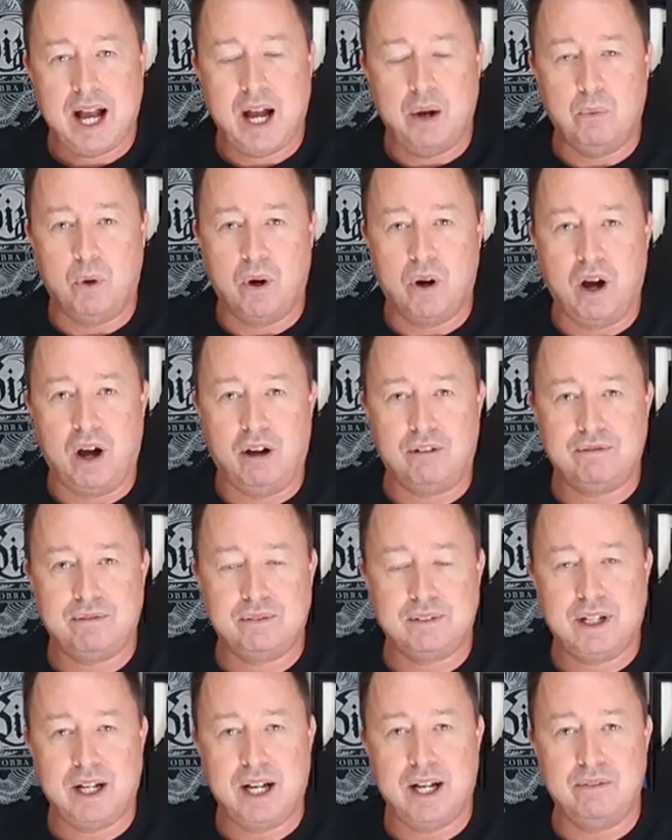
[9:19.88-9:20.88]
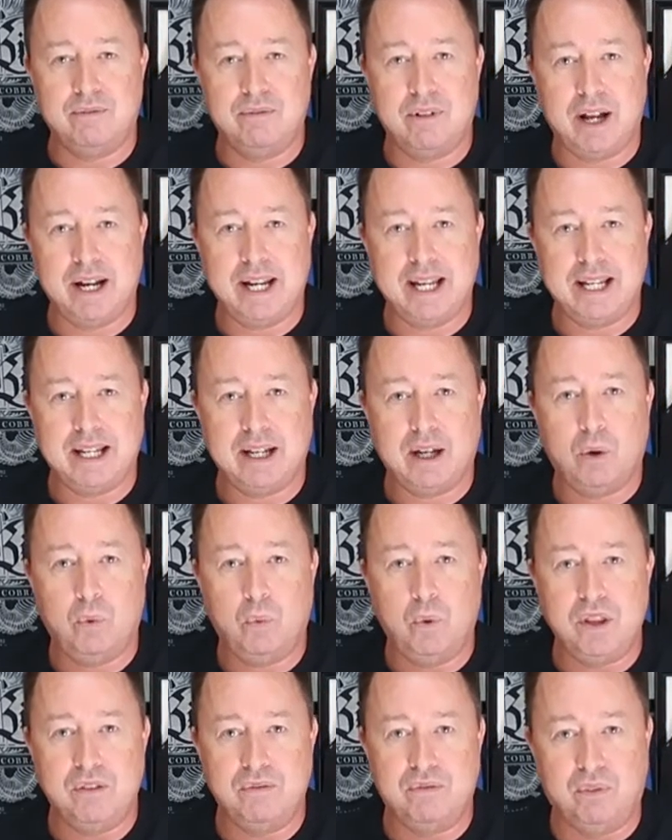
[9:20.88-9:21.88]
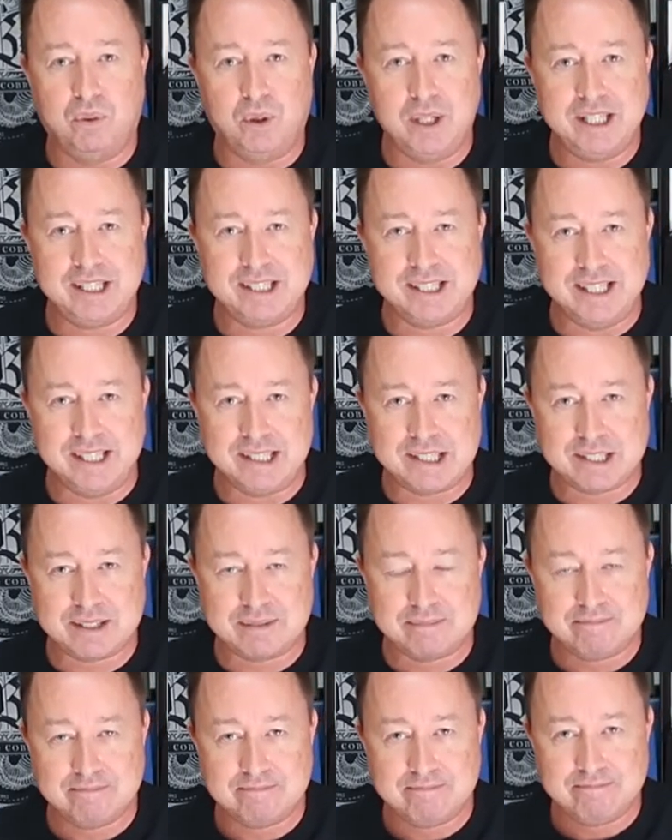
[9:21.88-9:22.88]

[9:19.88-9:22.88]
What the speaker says: and we're off and running with Voices.